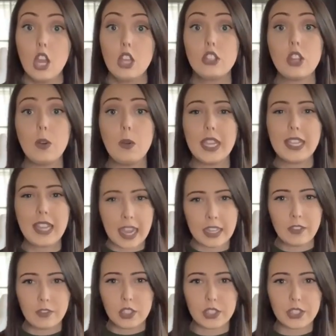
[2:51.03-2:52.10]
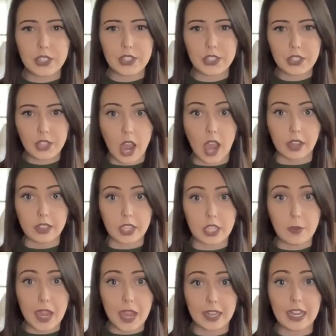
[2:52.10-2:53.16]
So it kind of just stuck that
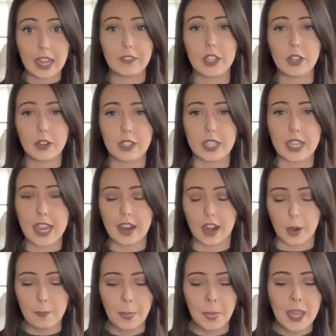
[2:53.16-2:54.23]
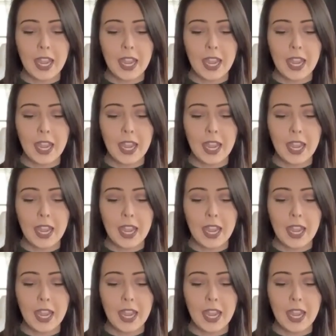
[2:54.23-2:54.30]
you had to have the curly hair.